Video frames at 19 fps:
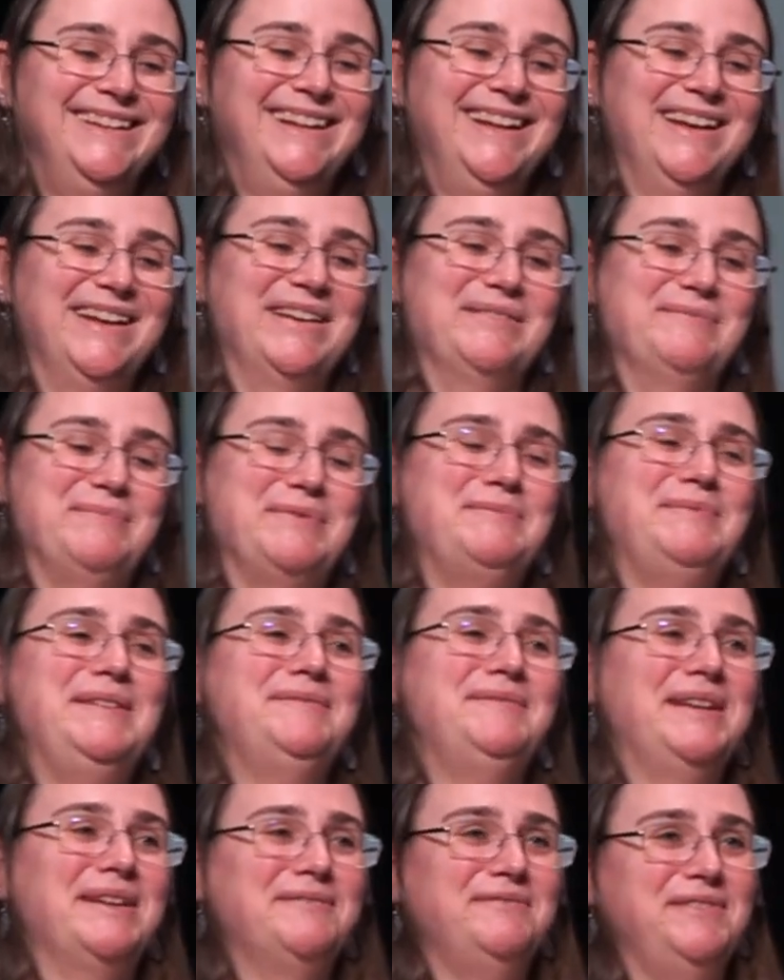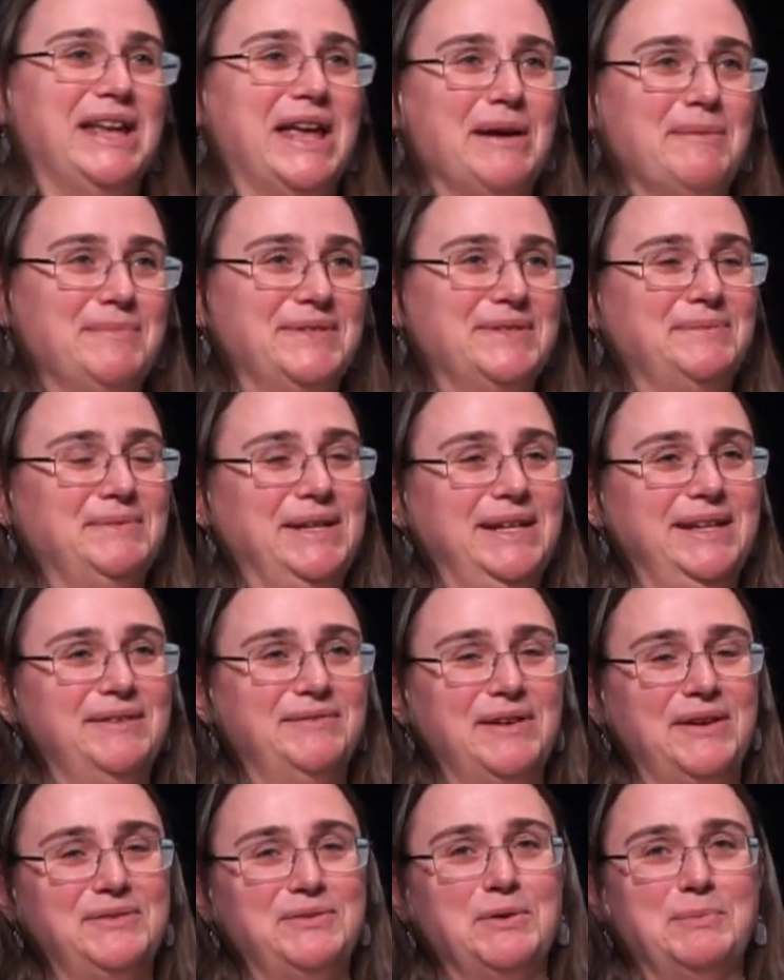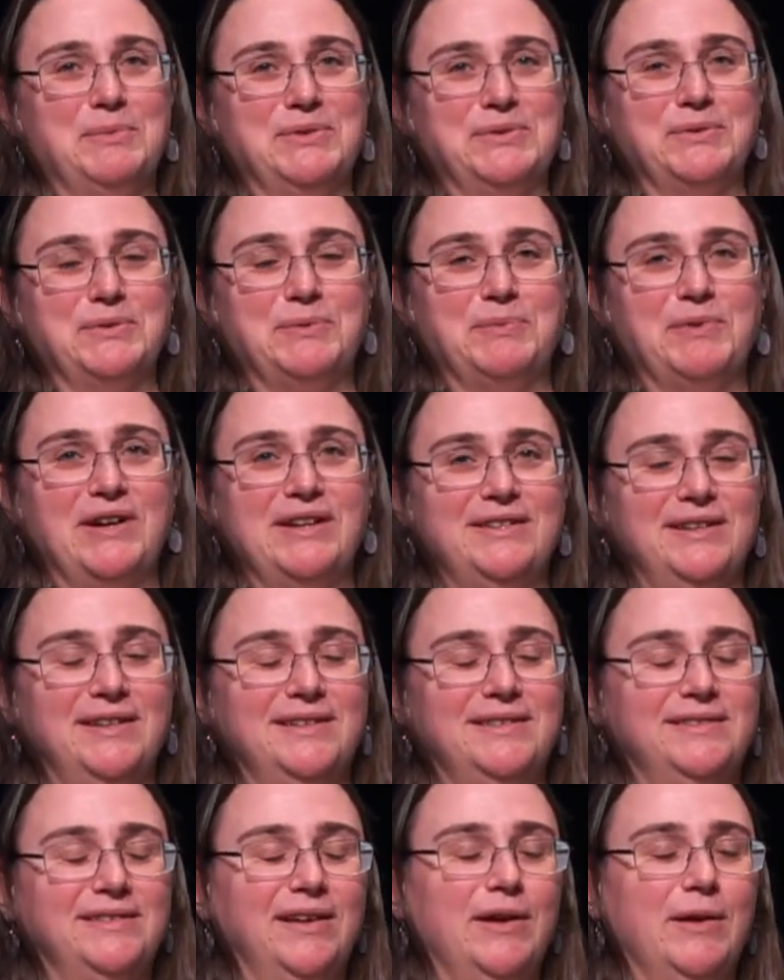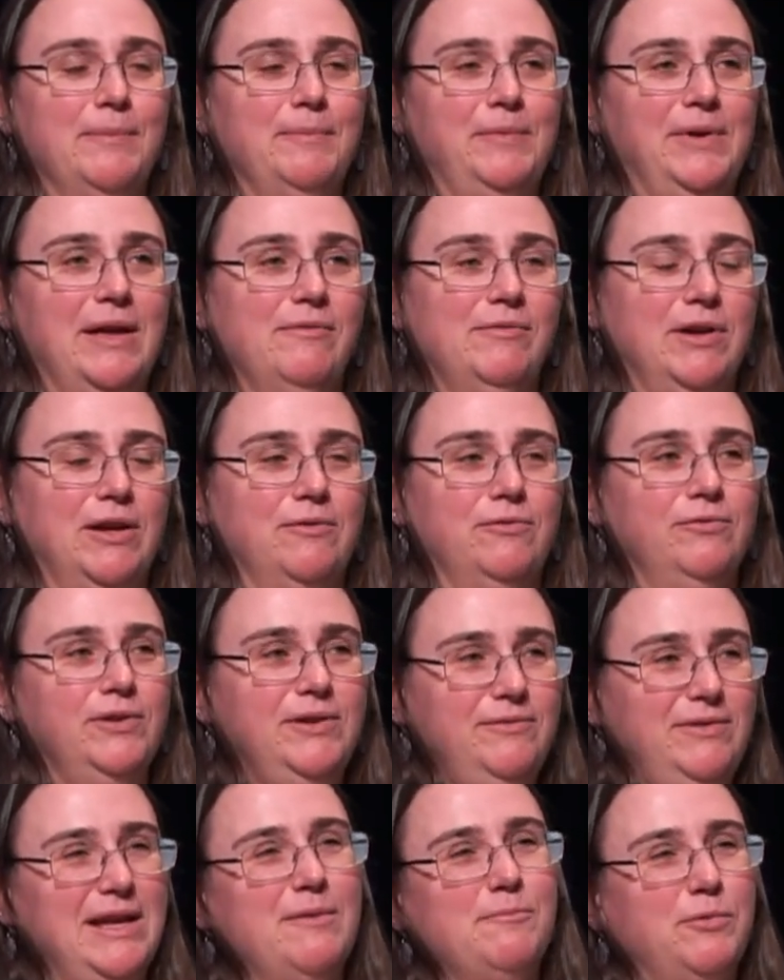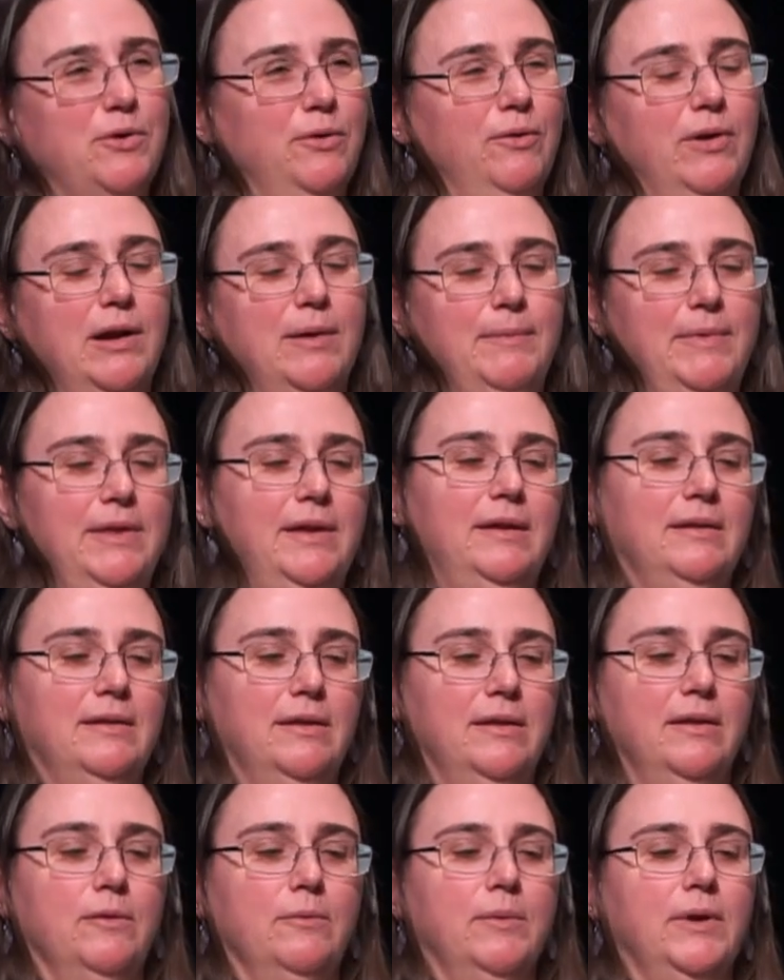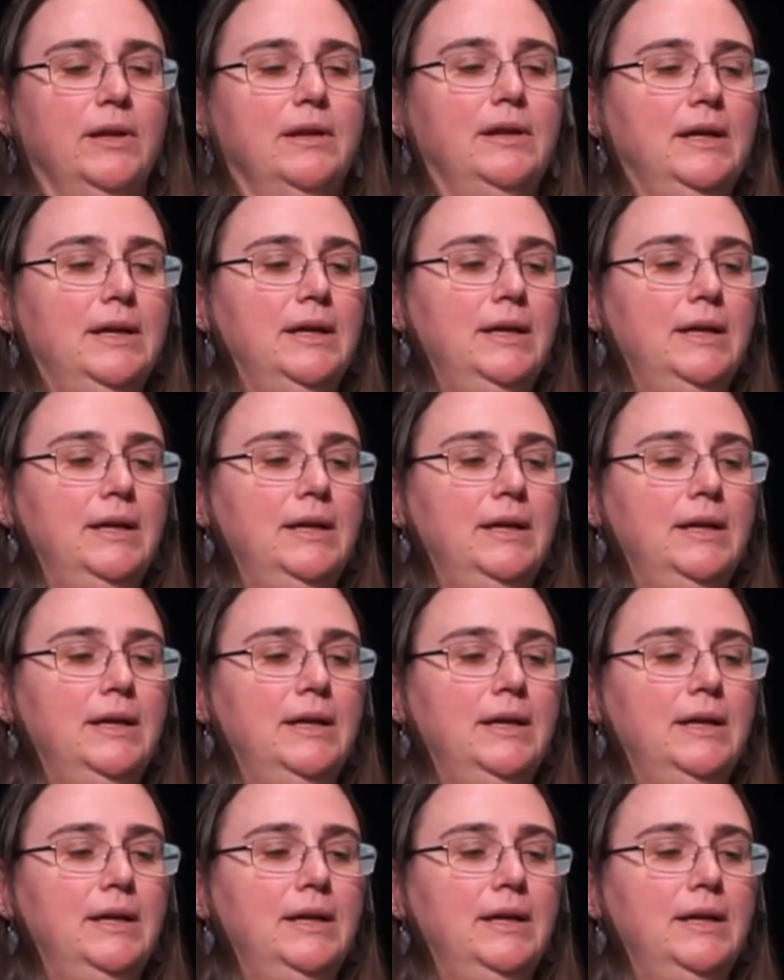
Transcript: But we have VMs that we give out to open source projects. We have like a free VM program and then another one.